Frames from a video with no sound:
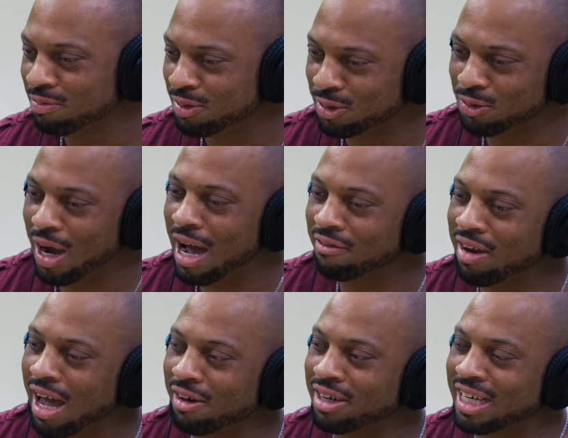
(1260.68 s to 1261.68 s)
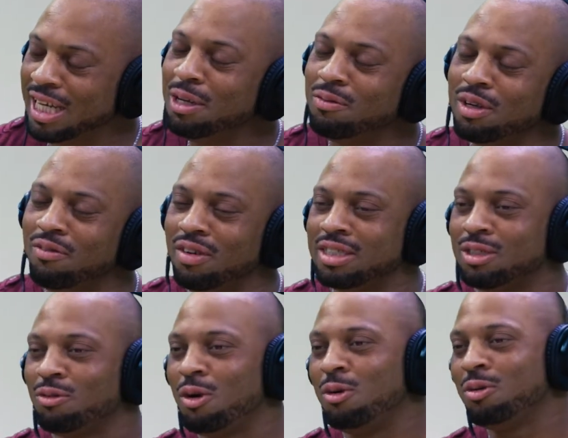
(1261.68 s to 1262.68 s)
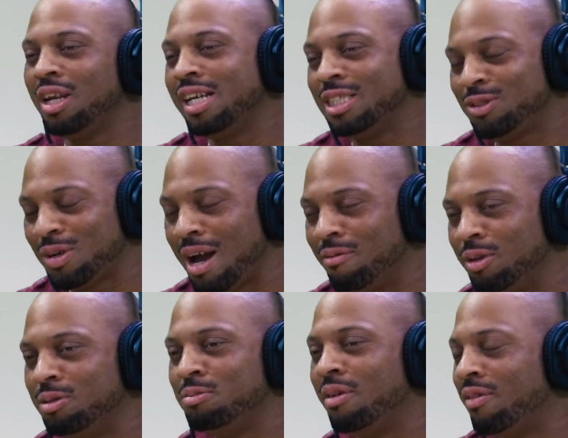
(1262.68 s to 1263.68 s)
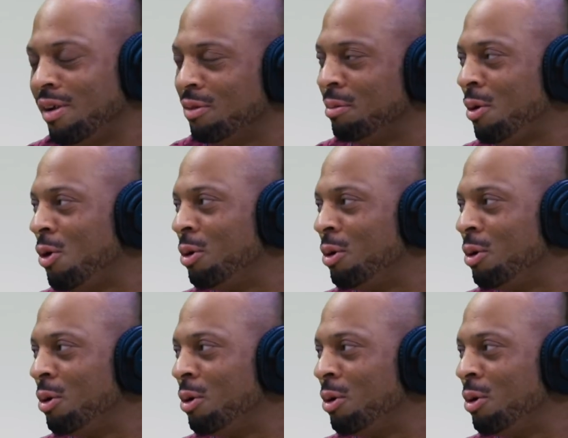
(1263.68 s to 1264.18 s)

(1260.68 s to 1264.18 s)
drive down it. Even if it's the road less traveled. It's my favorite poem.